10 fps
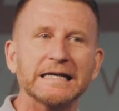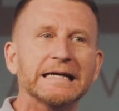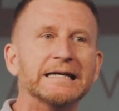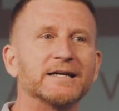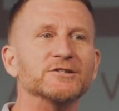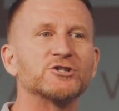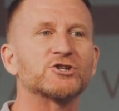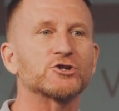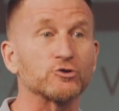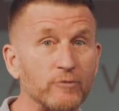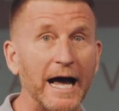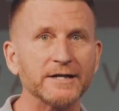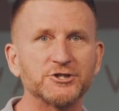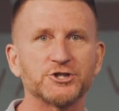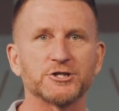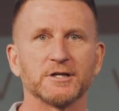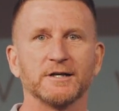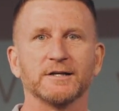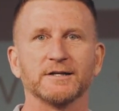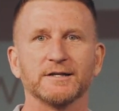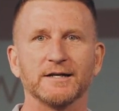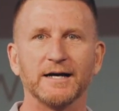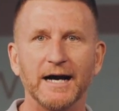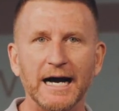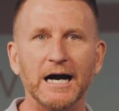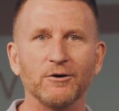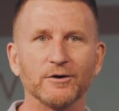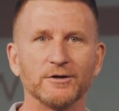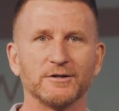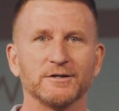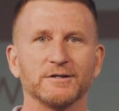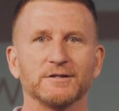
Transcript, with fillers: he can stretch our